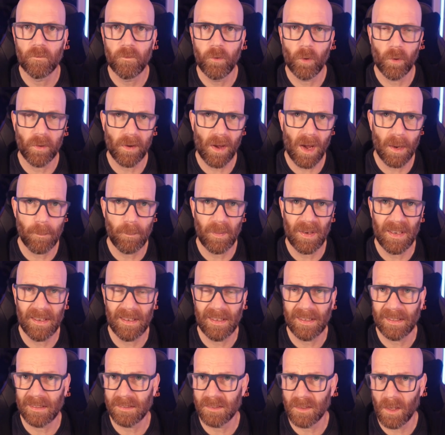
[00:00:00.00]
Fortnite being
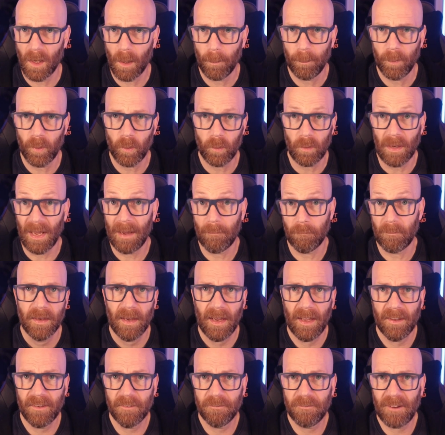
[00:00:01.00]
an example,
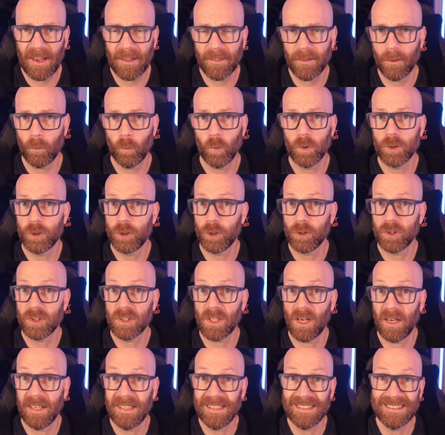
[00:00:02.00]
and the fact that once you're
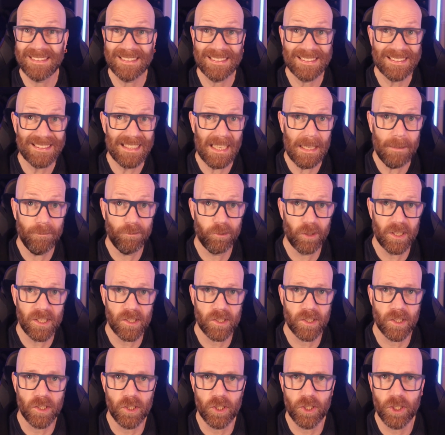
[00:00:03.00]
signed into Steam, for
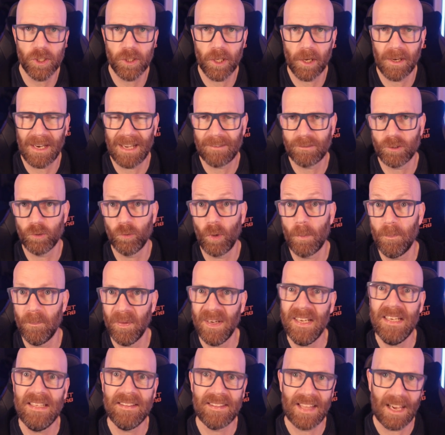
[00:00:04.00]
instance, you don't have to
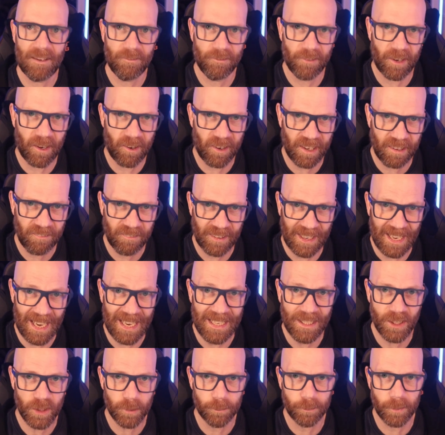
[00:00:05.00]
repeat that
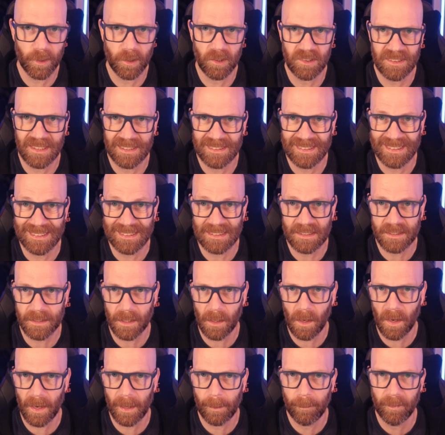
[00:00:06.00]
verification process each
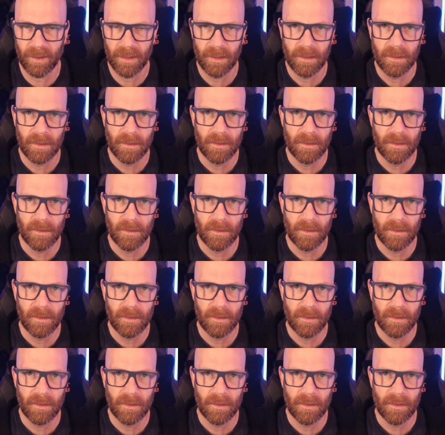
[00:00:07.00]
time.